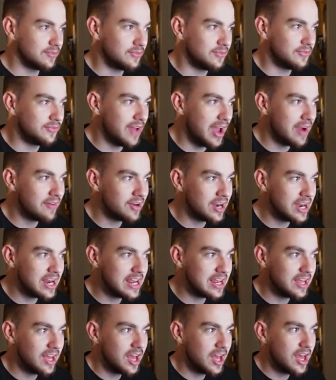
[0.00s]

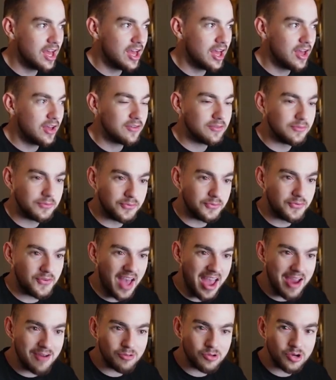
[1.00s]
Very,
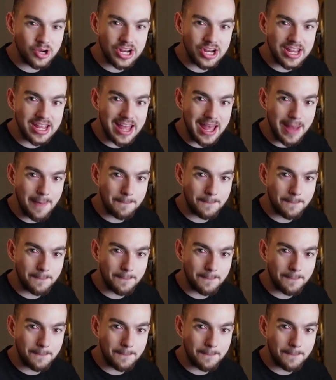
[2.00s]
very